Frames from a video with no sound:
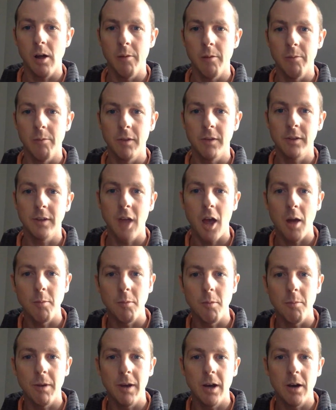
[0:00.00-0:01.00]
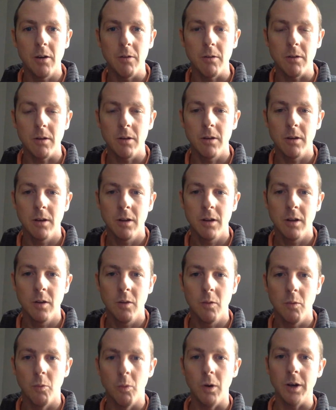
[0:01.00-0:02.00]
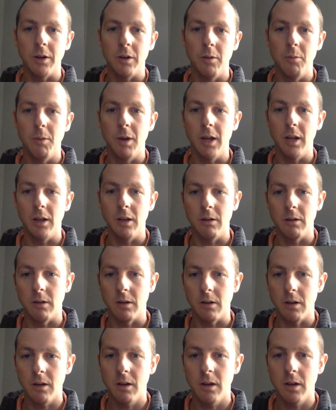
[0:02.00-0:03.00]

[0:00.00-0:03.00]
this time about what you might learn